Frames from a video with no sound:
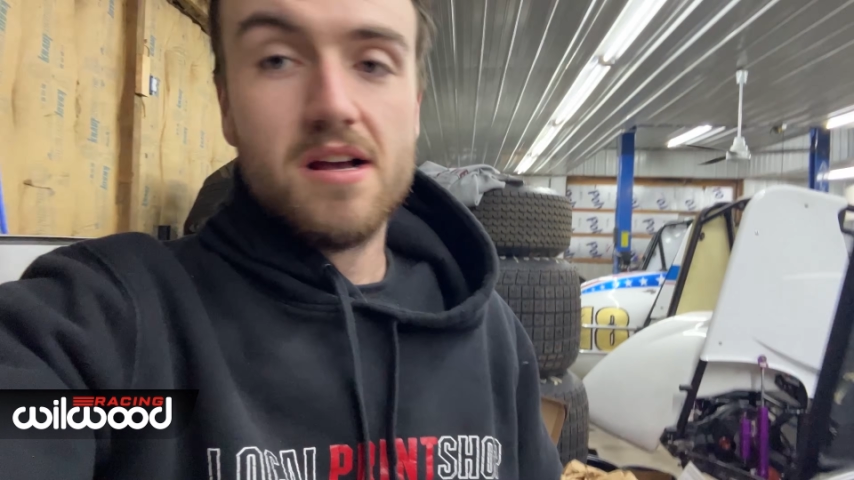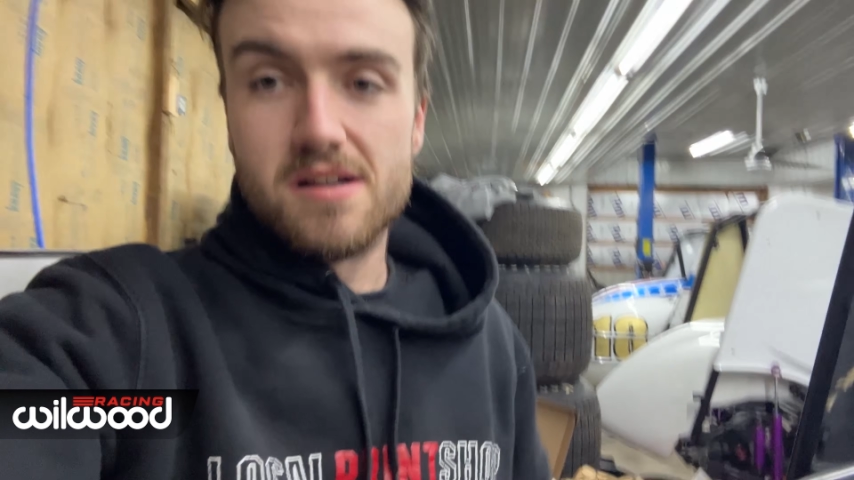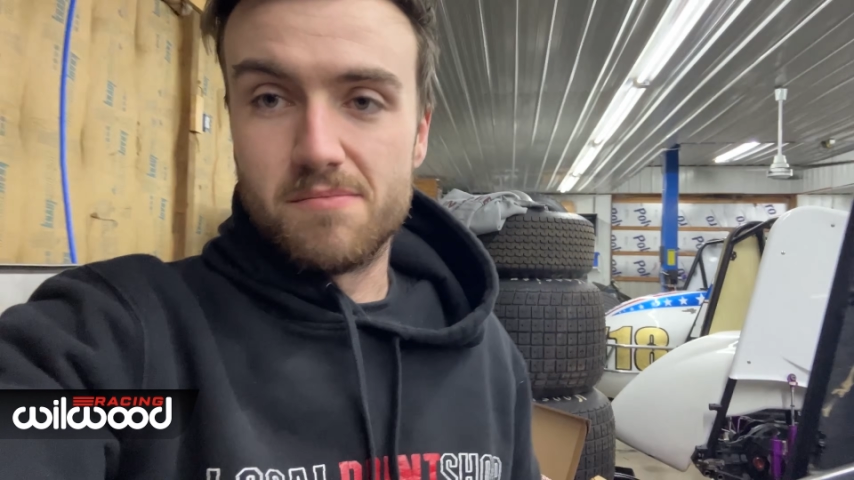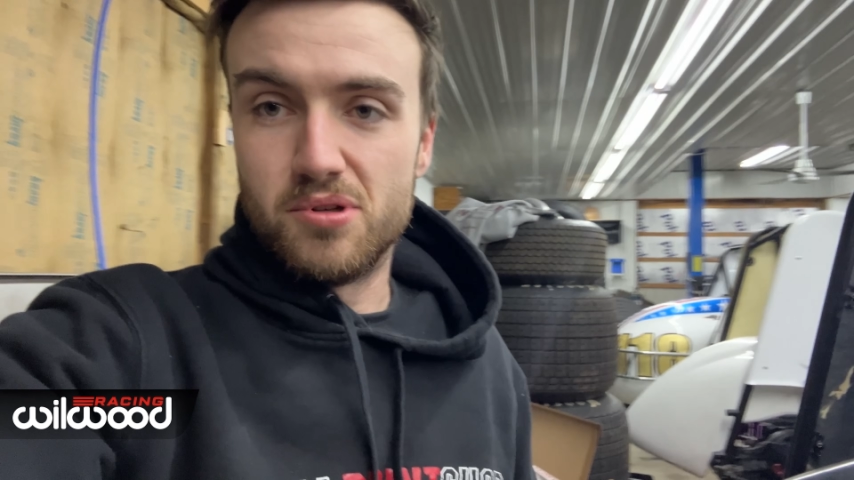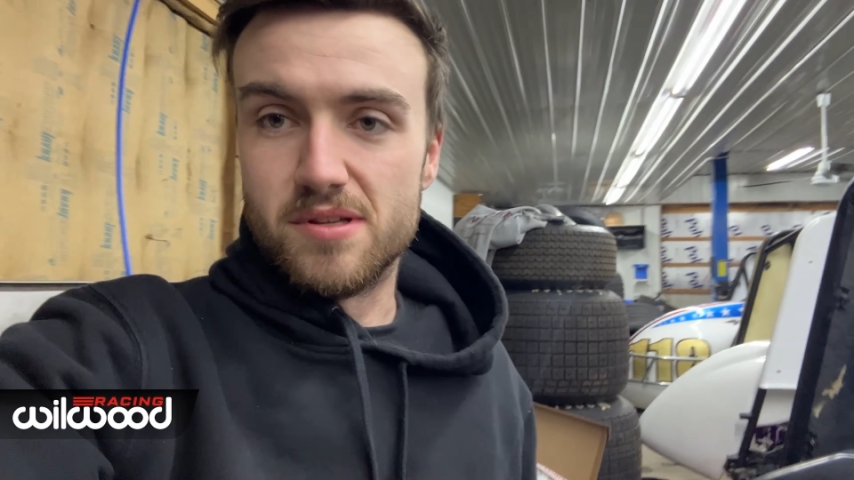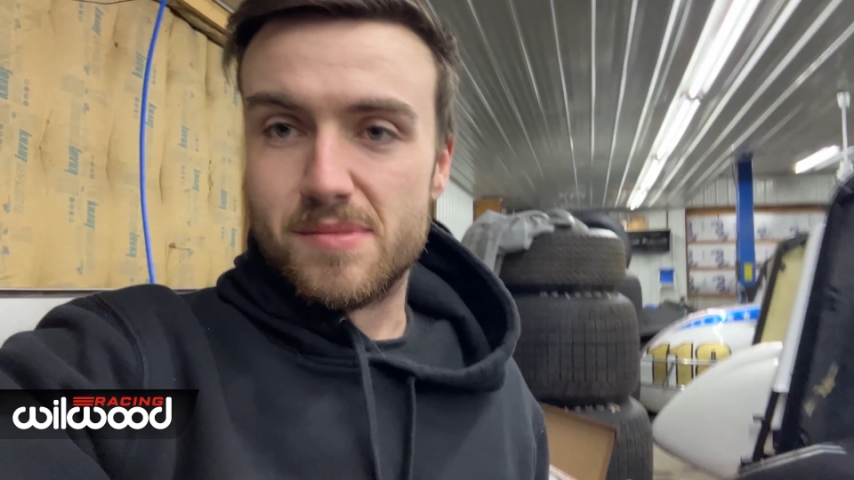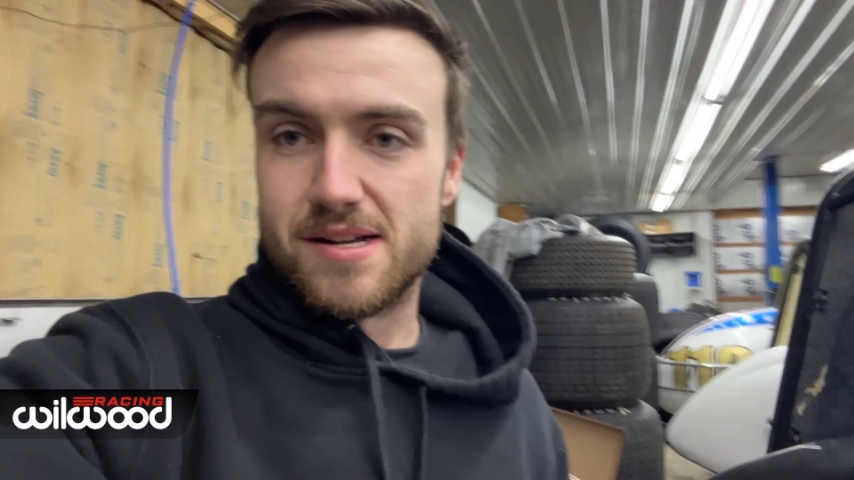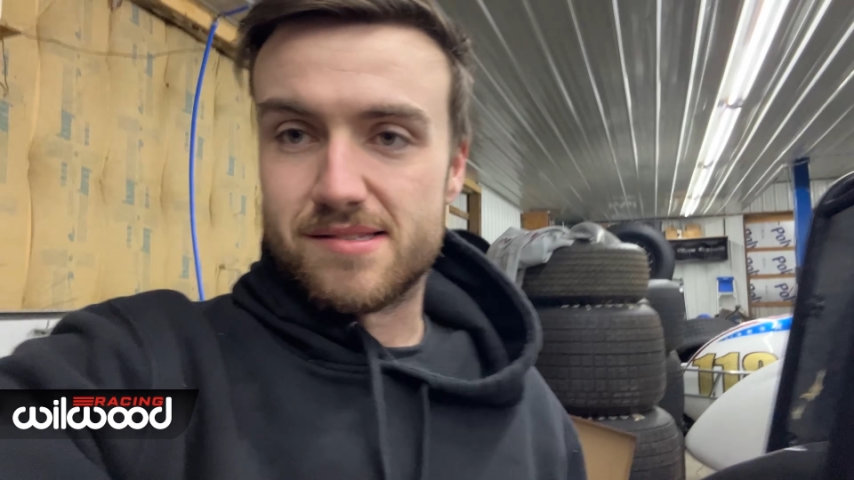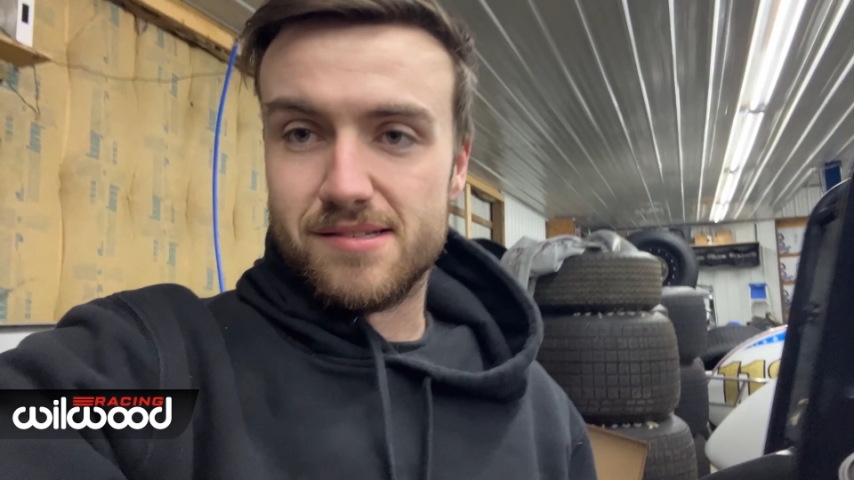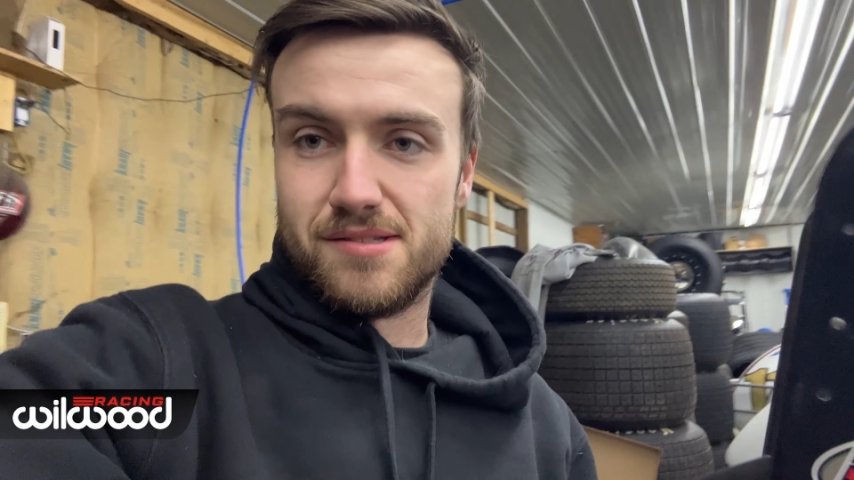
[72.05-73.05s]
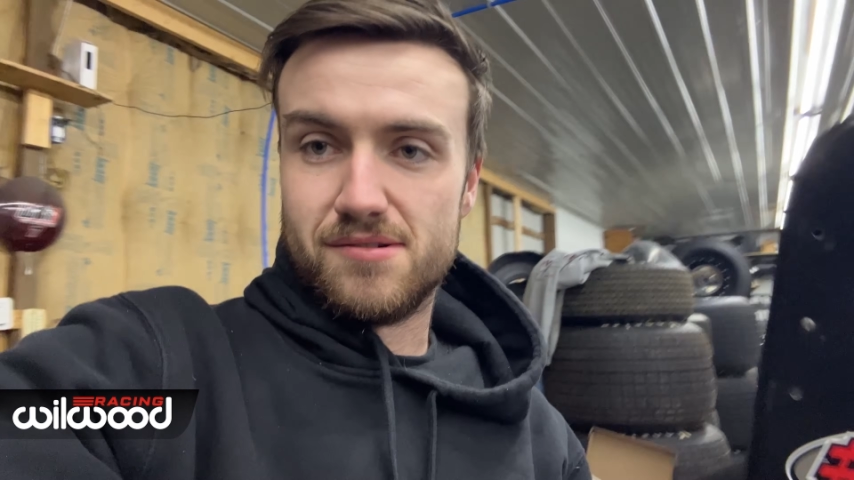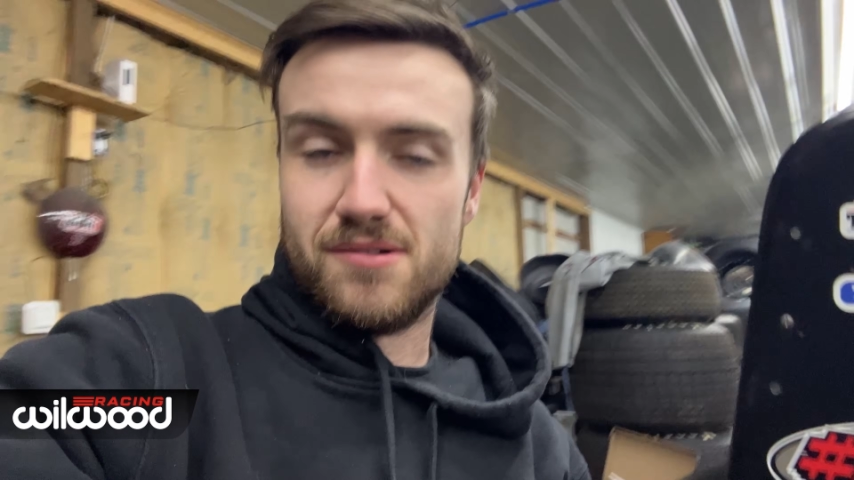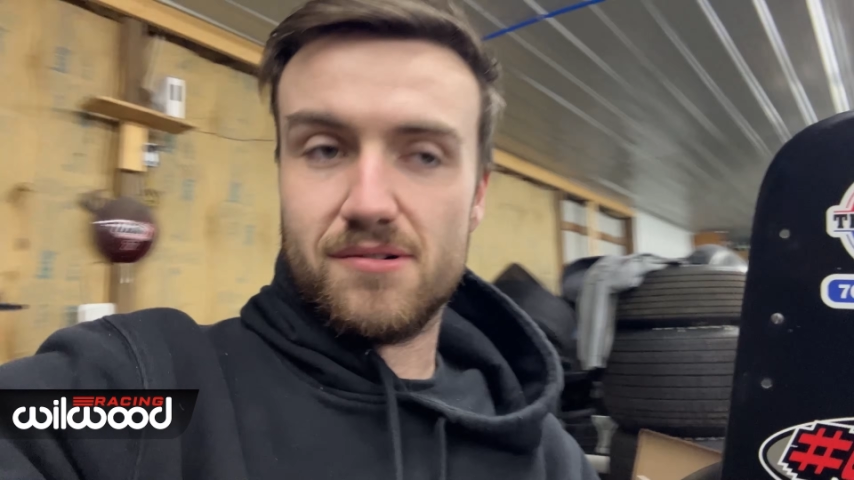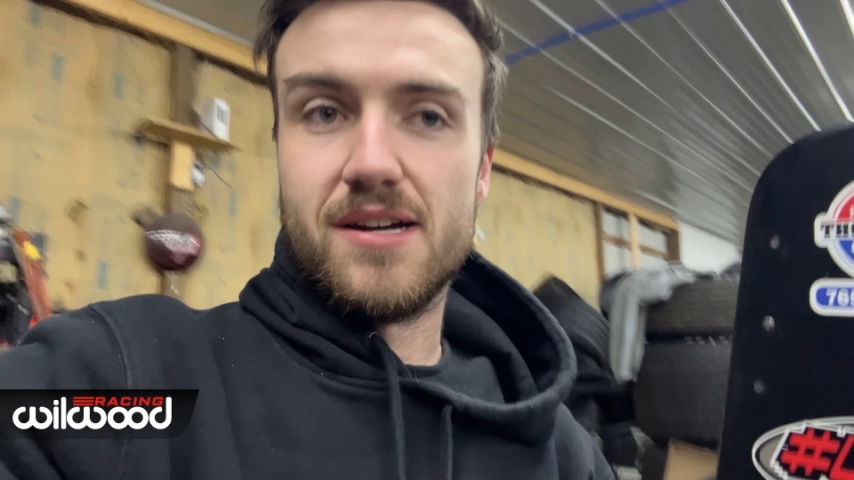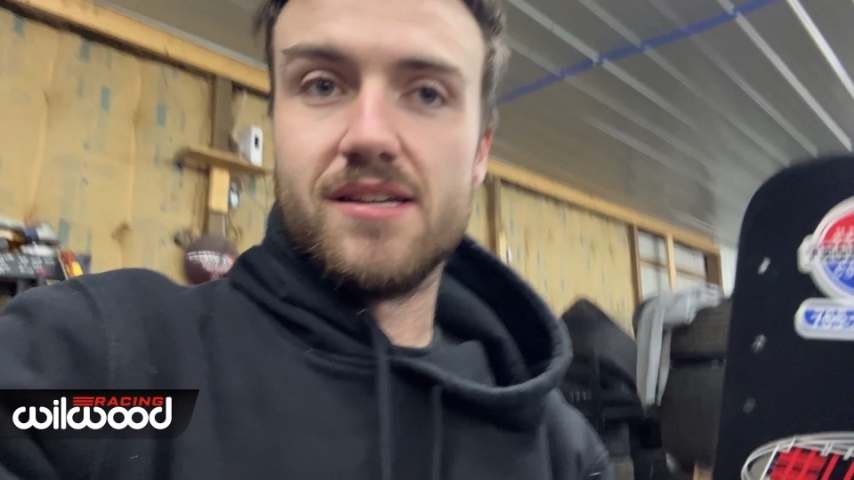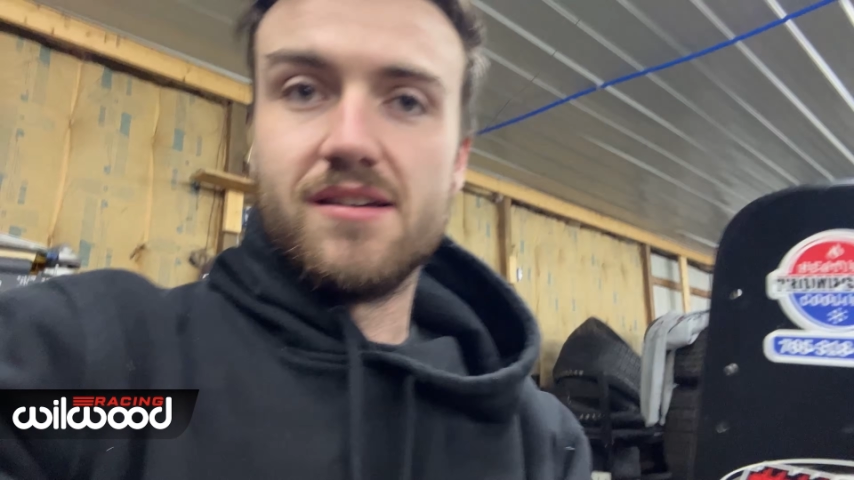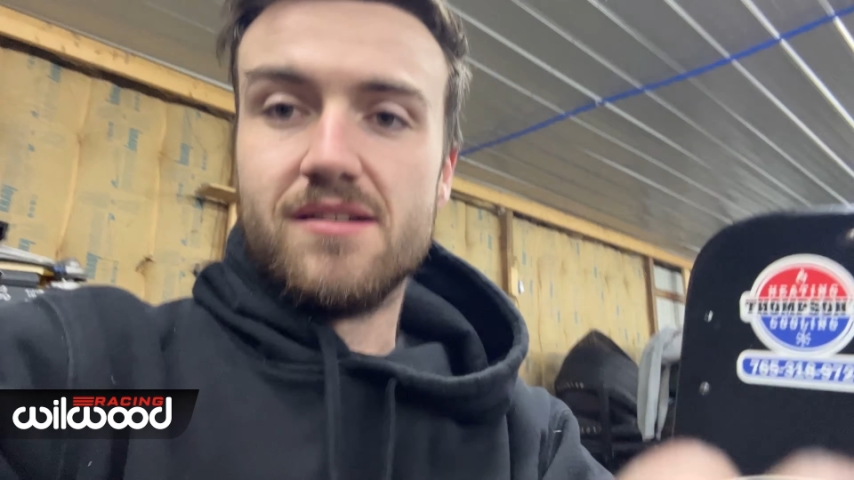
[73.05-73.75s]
I put the master cylinder in already.